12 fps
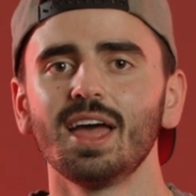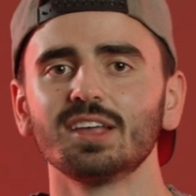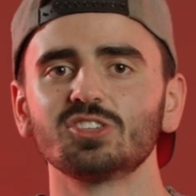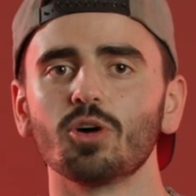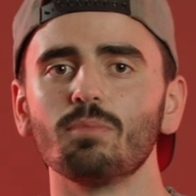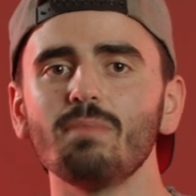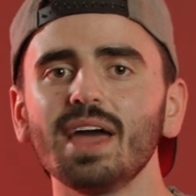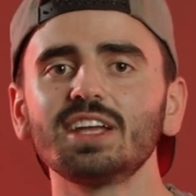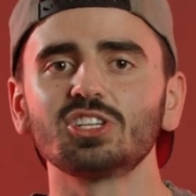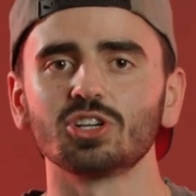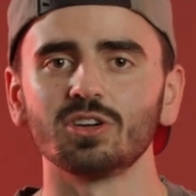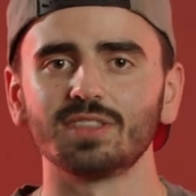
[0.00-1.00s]
So make
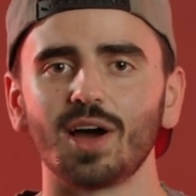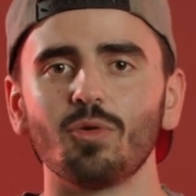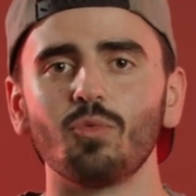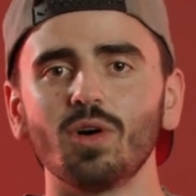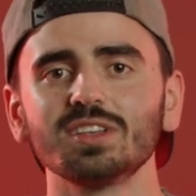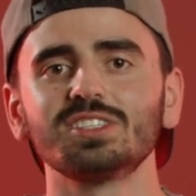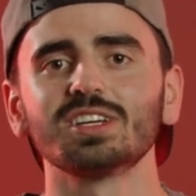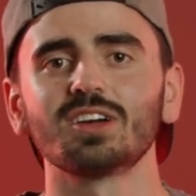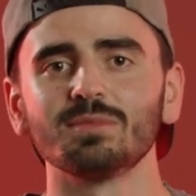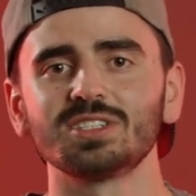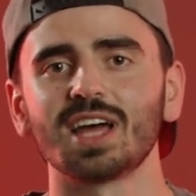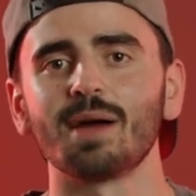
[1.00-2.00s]
sure that once it
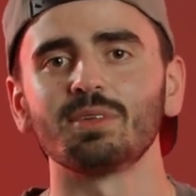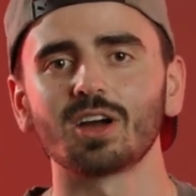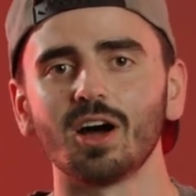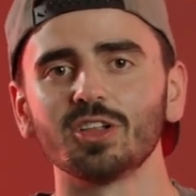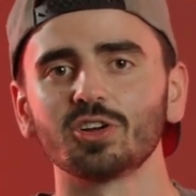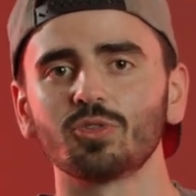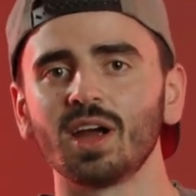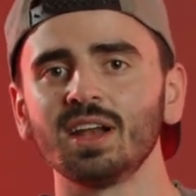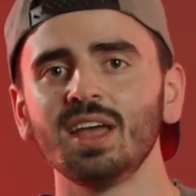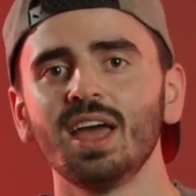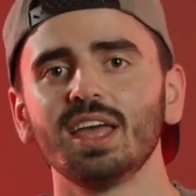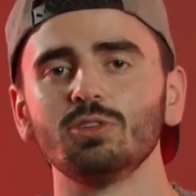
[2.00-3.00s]
comes time to color grade,
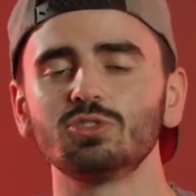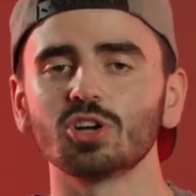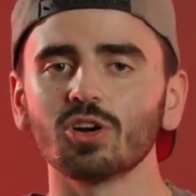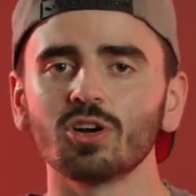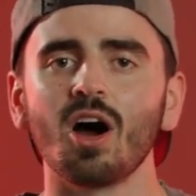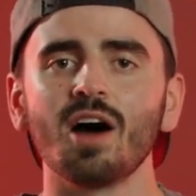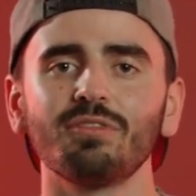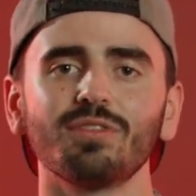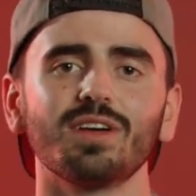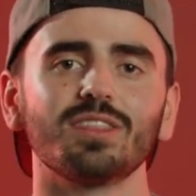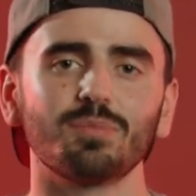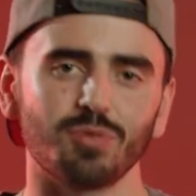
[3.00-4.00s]
you turn
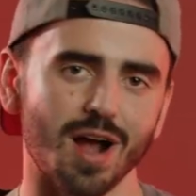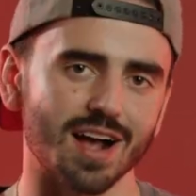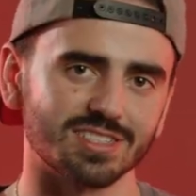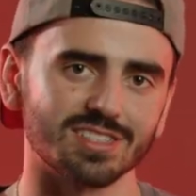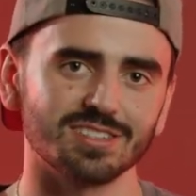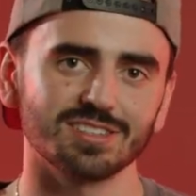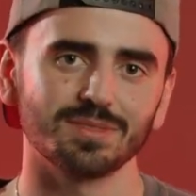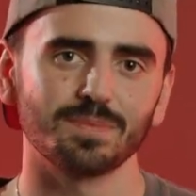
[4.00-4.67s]
off the proxies.